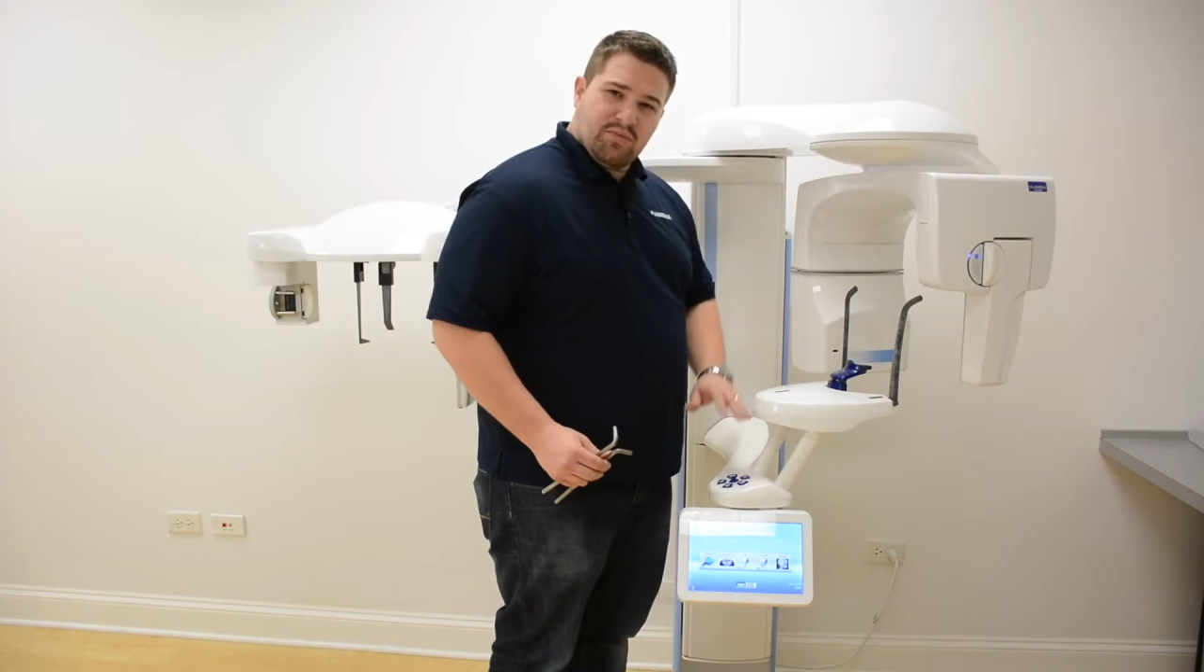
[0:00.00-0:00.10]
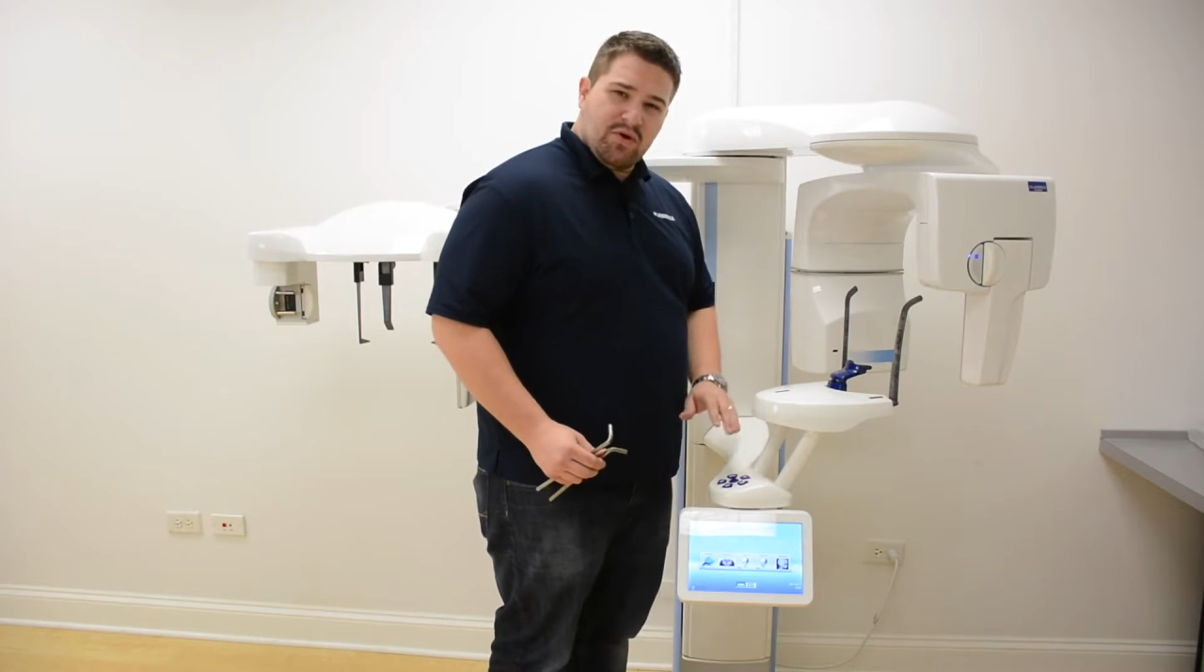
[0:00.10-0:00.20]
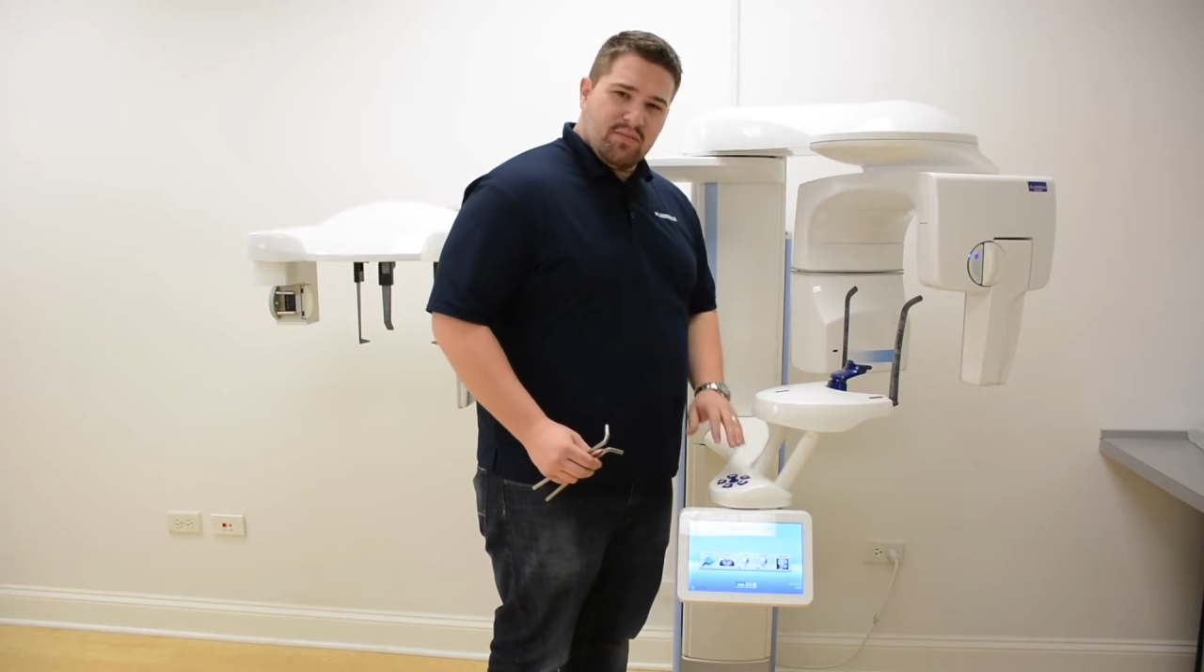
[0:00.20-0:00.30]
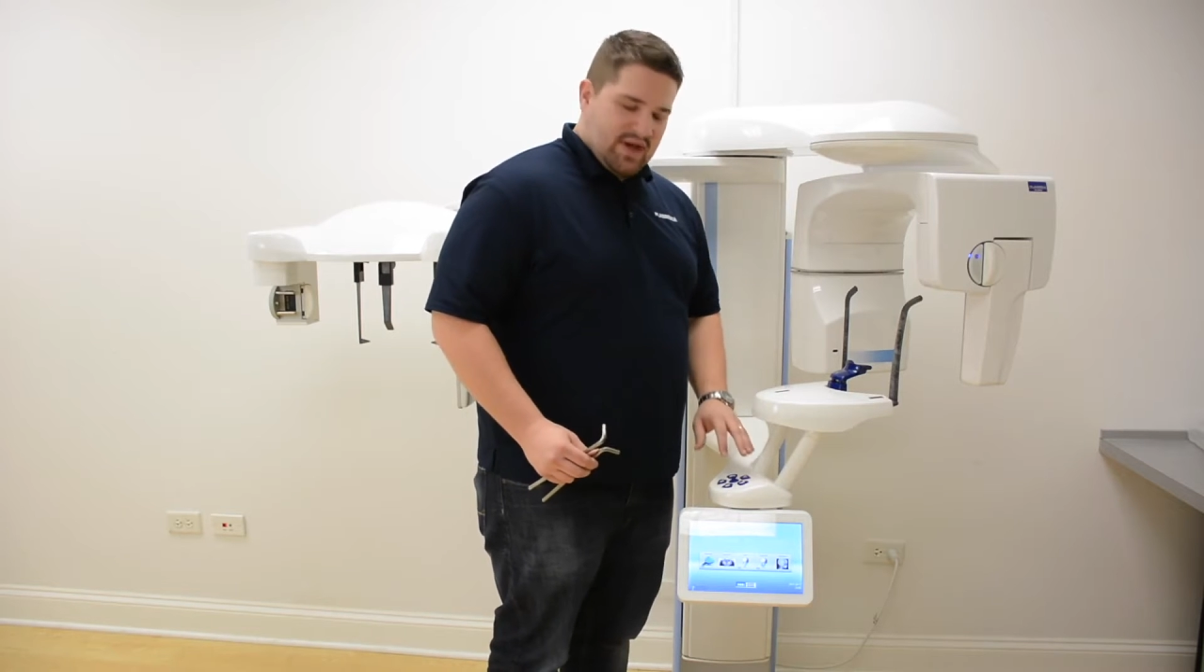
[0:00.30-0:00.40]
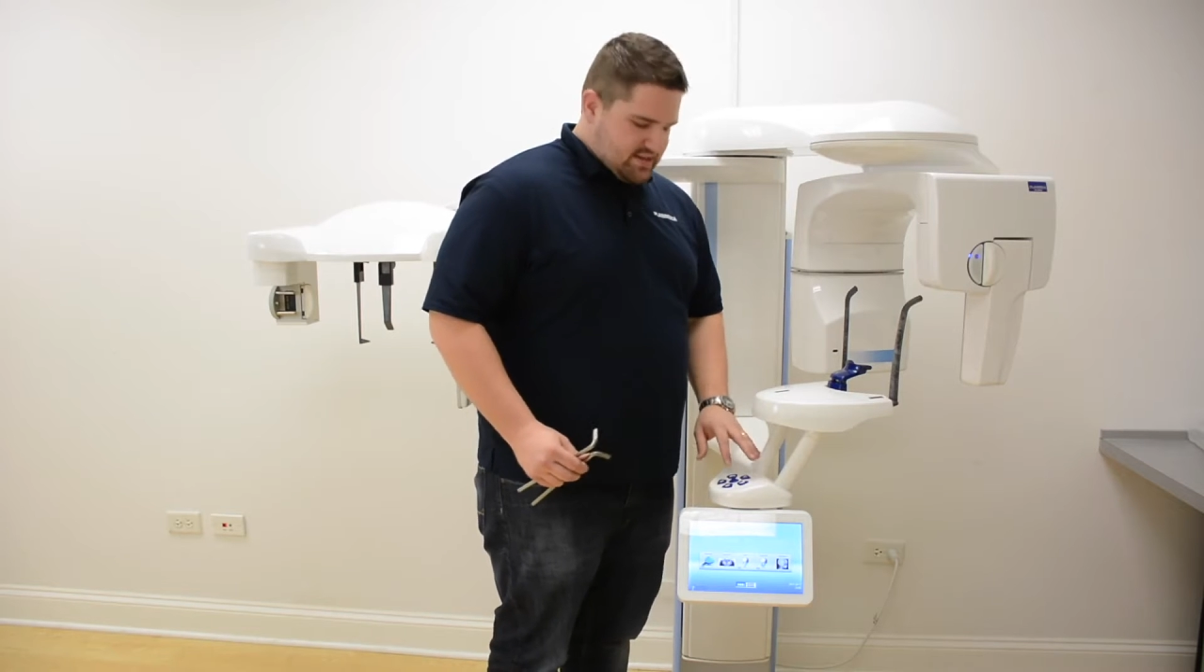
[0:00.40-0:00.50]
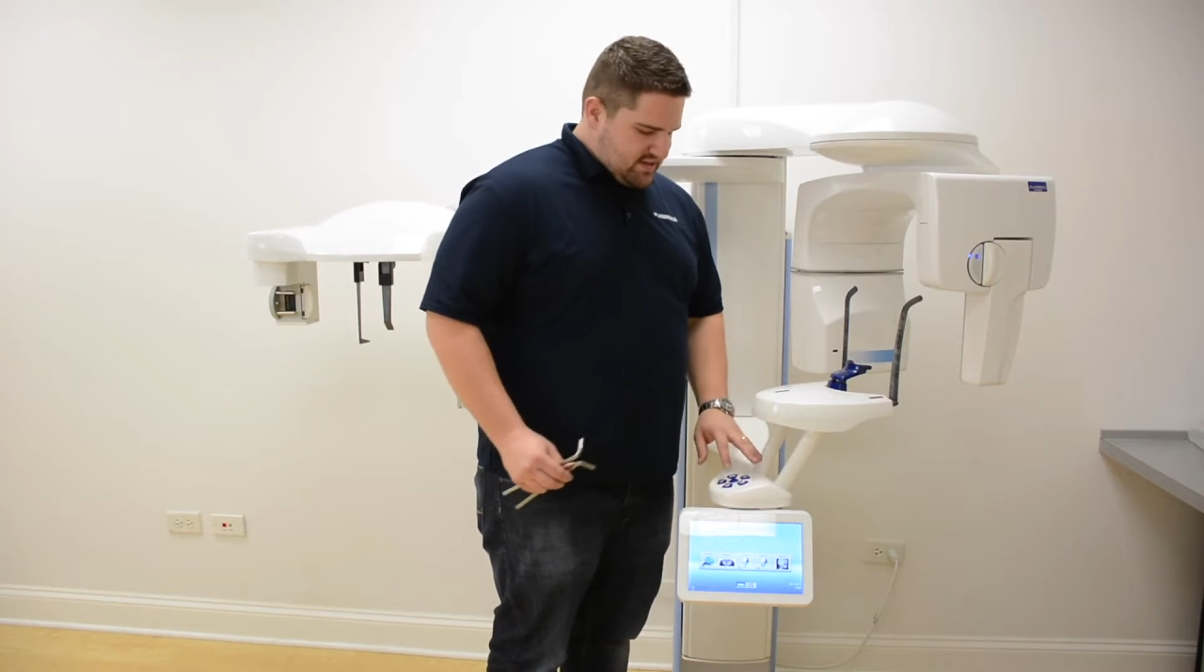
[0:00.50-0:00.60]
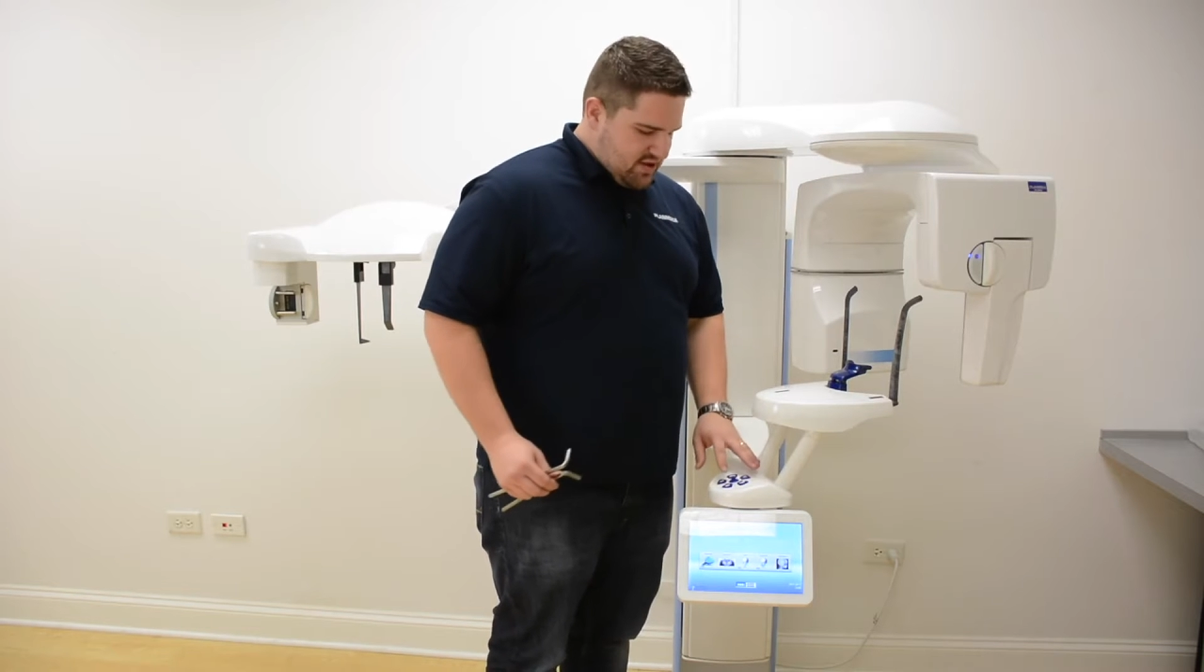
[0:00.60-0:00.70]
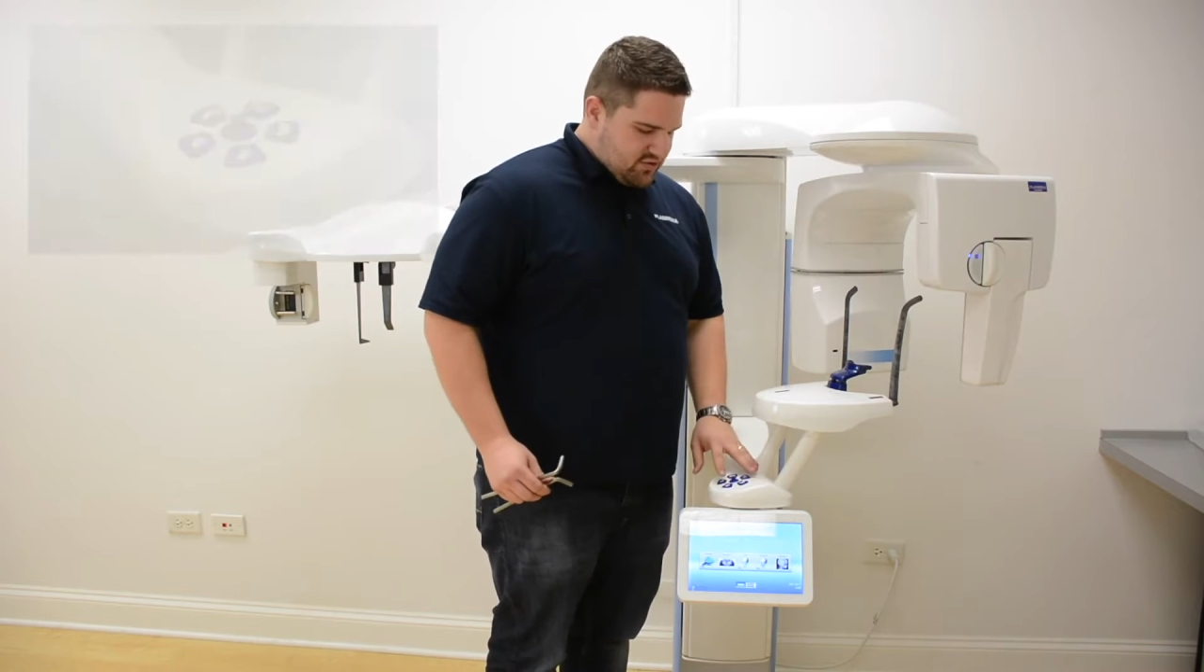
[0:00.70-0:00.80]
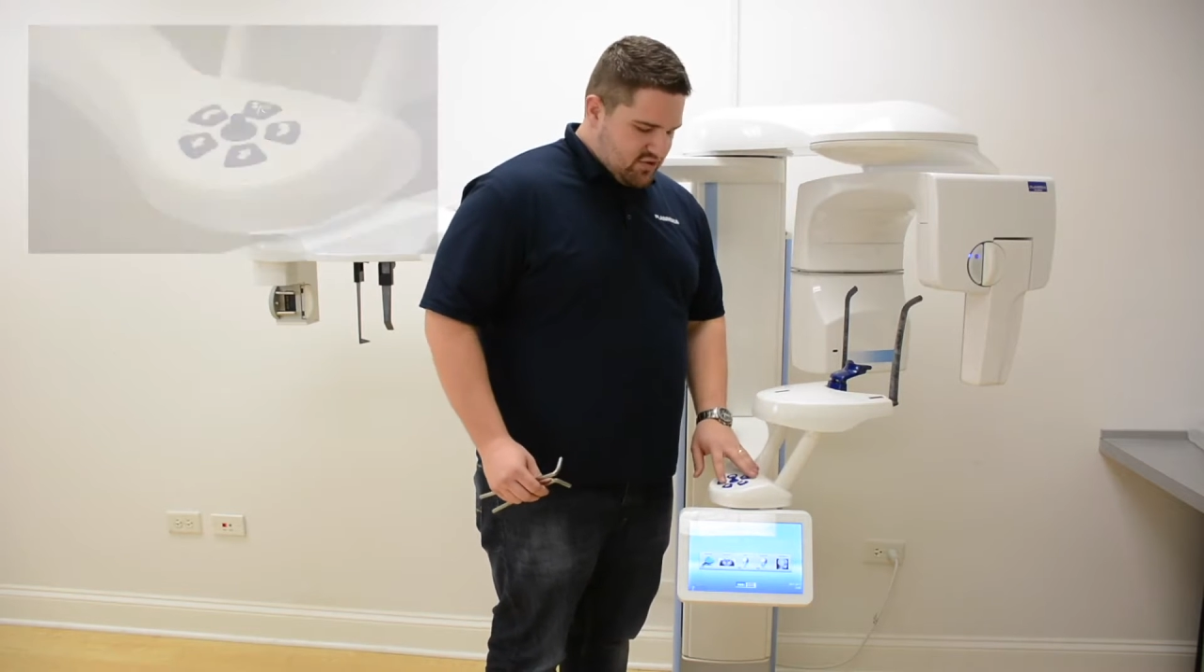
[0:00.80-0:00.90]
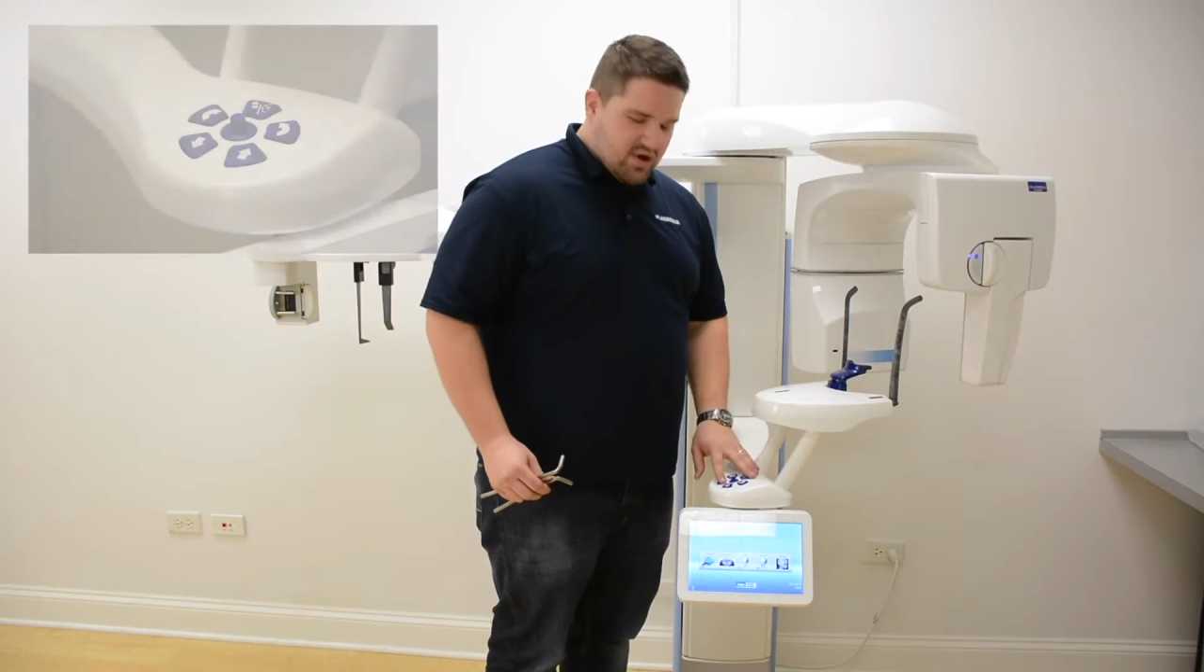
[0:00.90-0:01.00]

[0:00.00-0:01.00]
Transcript: the ProMax down to a